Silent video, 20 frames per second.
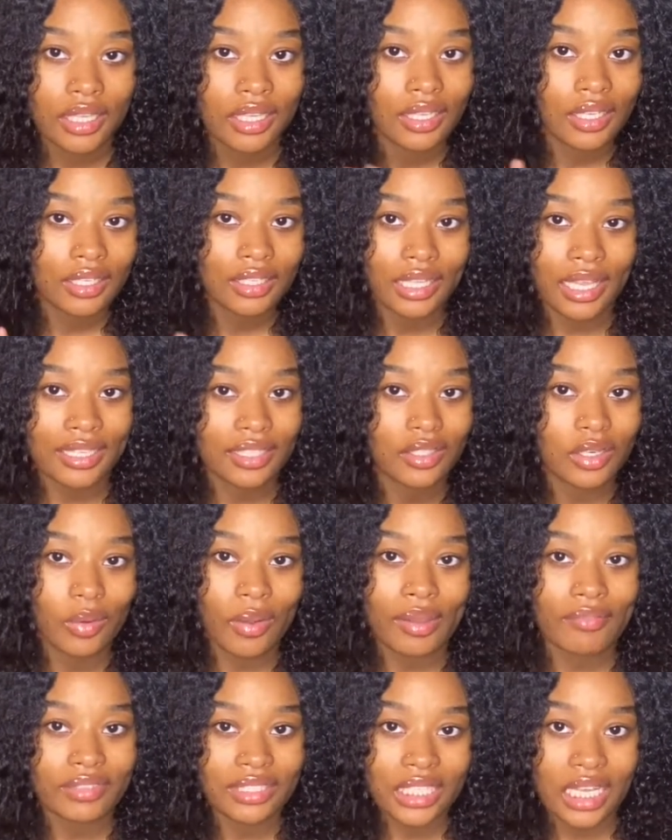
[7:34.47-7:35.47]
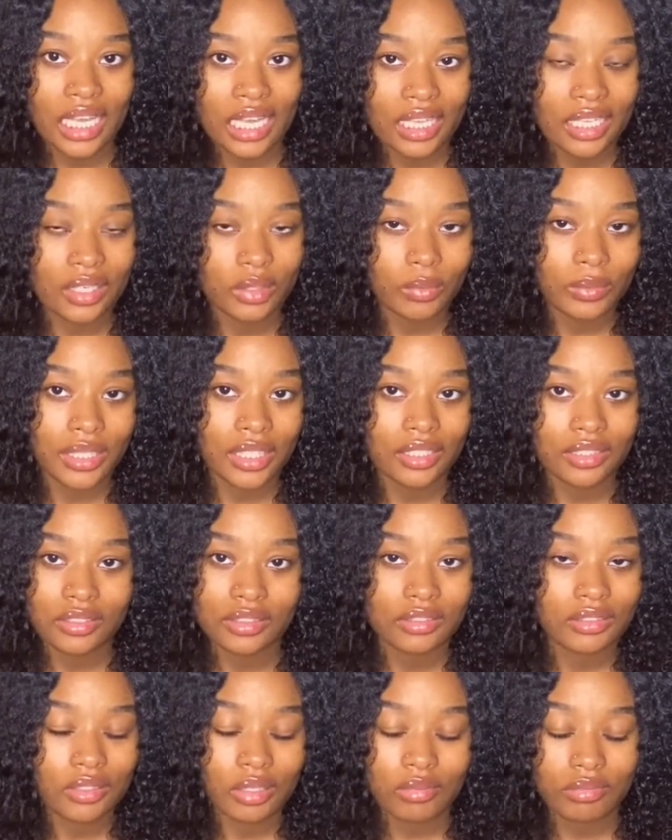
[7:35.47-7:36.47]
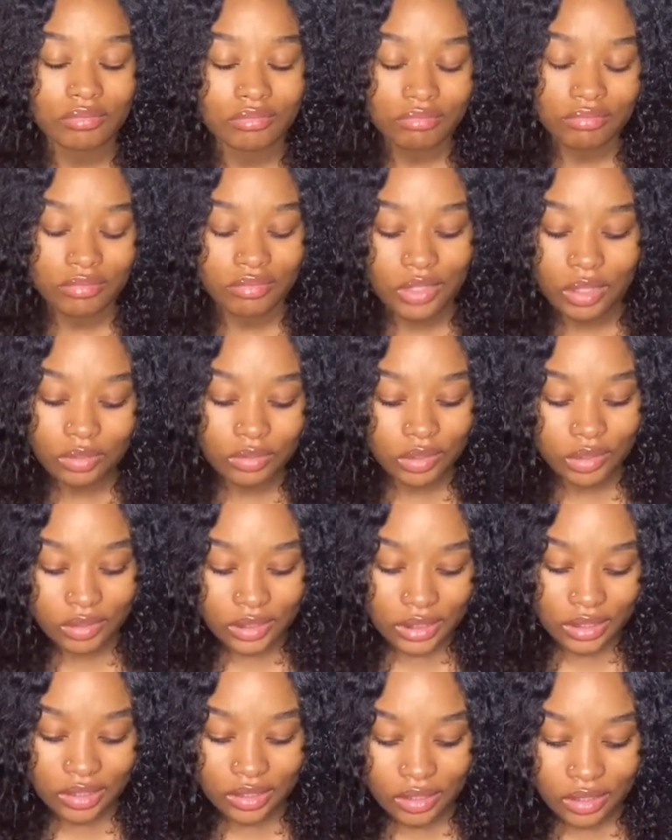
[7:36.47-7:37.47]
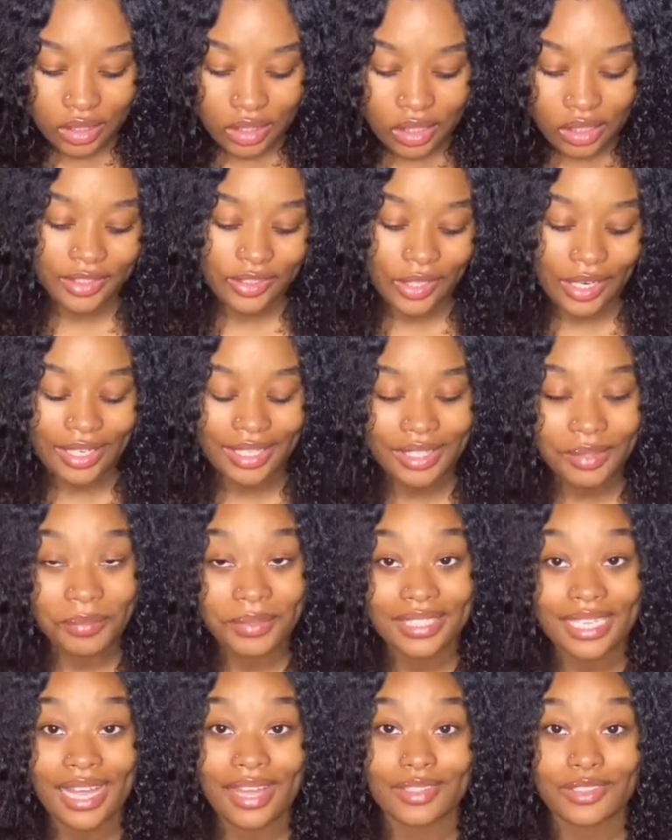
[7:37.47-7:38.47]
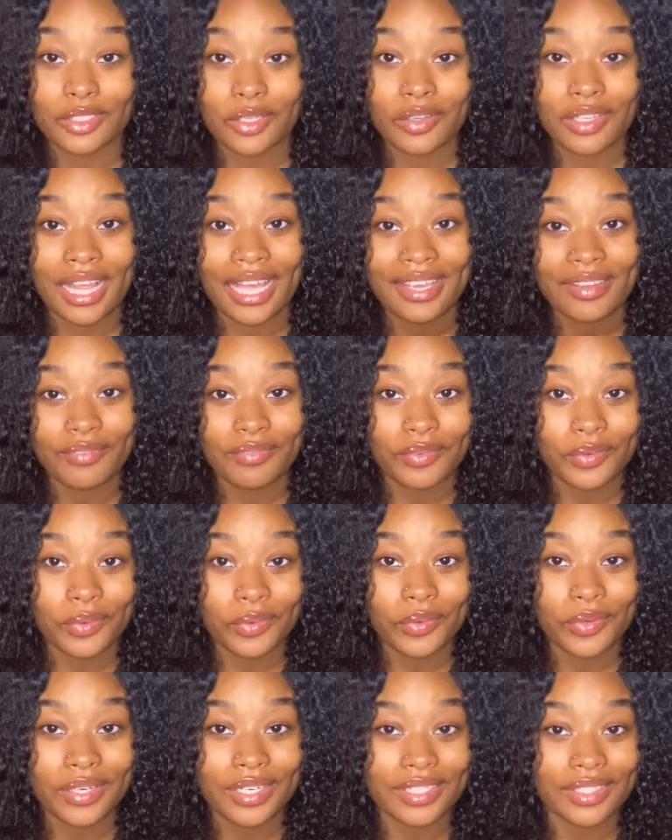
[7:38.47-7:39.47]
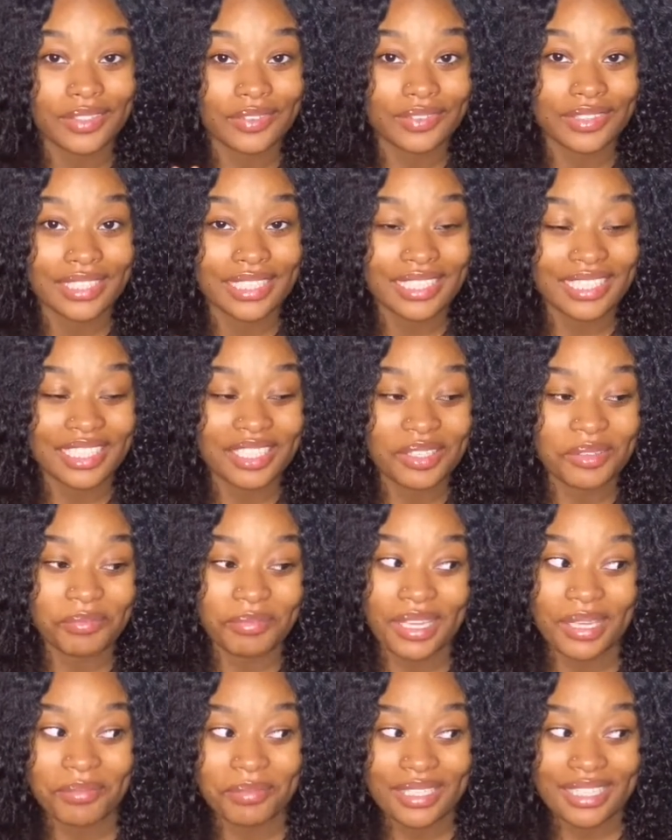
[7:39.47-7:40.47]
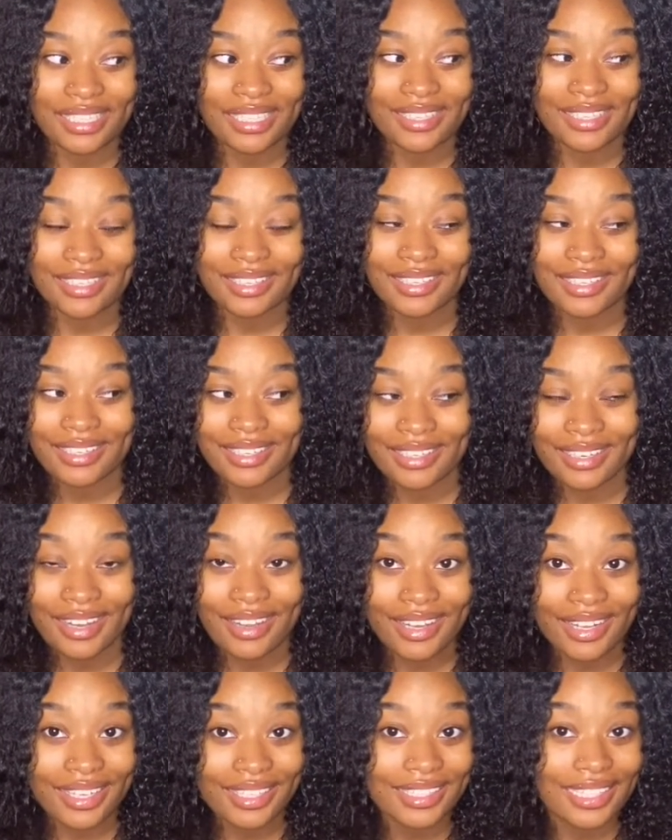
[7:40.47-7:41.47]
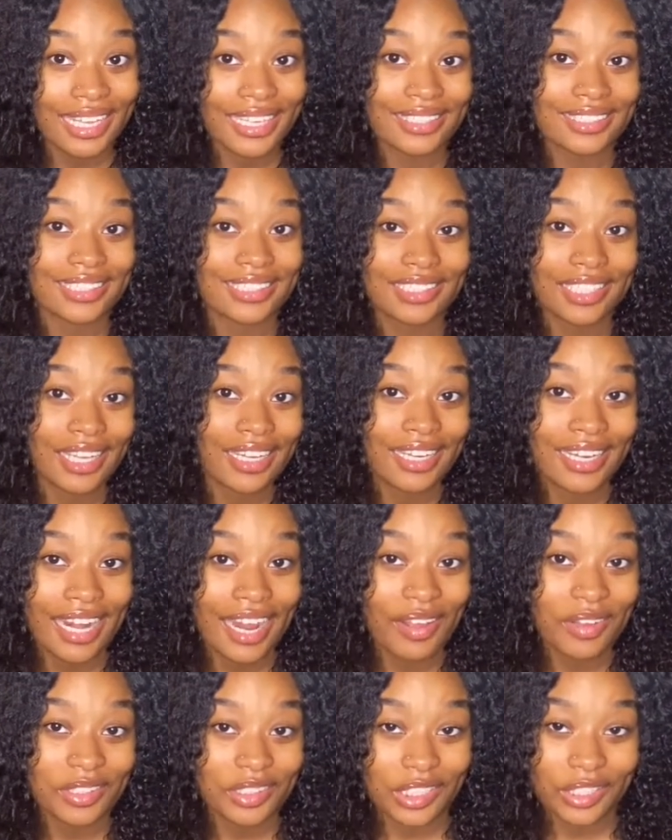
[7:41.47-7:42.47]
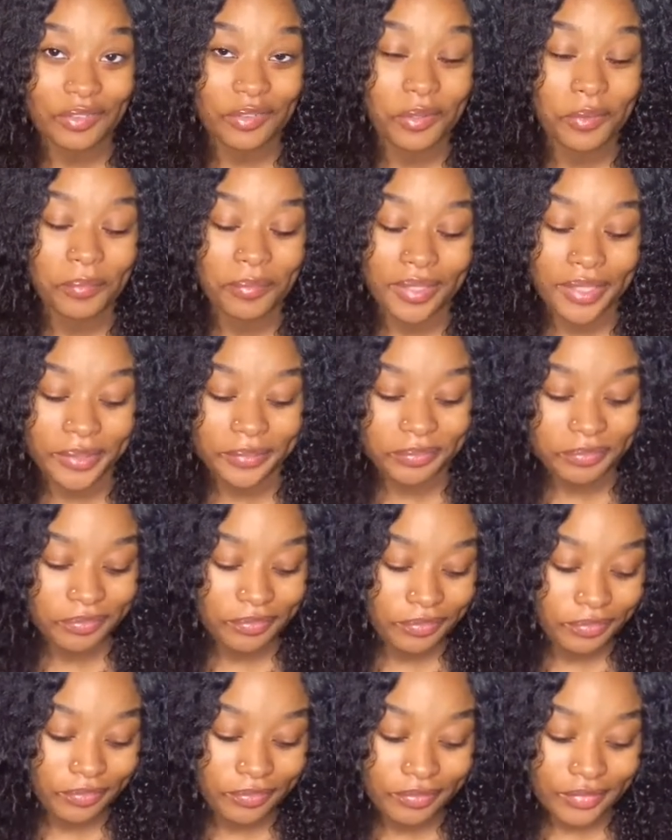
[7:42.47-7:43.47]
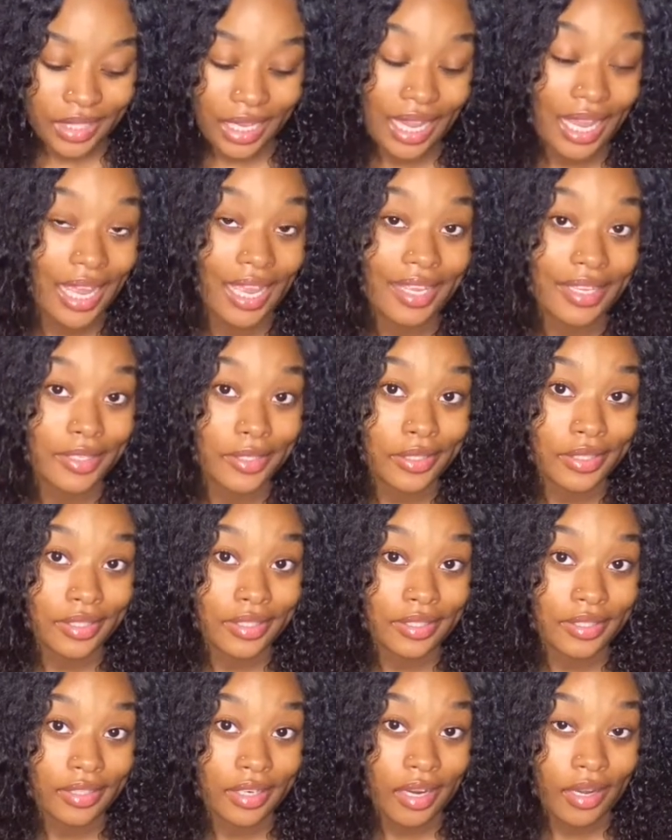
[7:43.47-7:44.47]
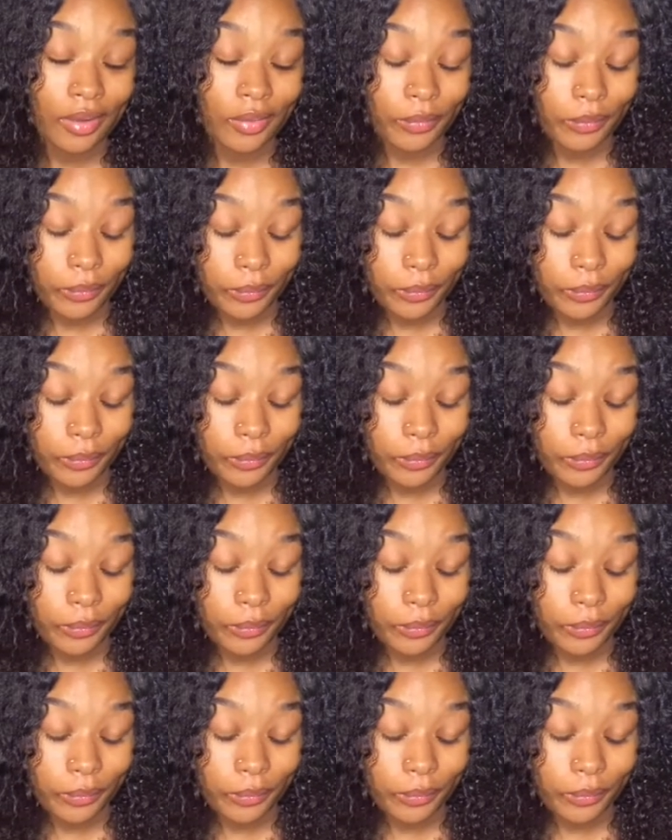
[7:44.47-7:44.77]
Like, you know, every day in a week. Don't, don't do it. Try to limit down to like four, three, maybe none. Like, just cut it out in general, but I ain't cutting it out.